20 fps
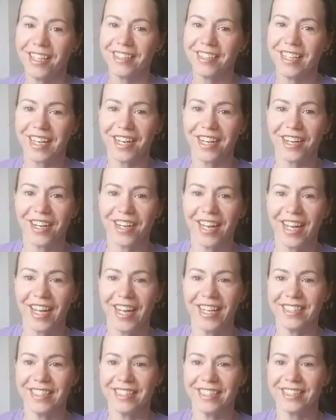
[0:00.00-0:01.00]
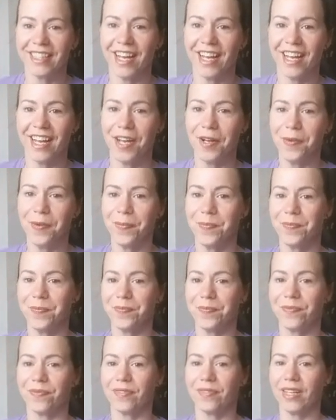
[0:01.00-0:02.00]
Take care, guys.
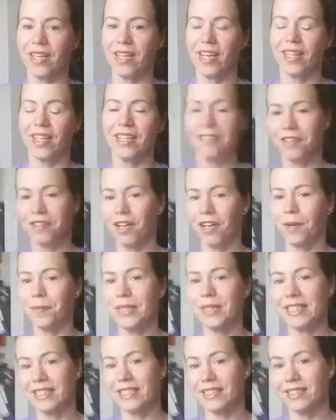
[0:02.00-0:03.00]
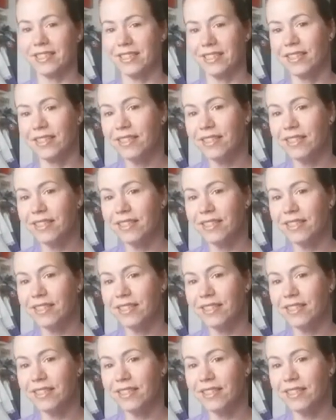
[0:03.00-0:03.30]
I'll leave comments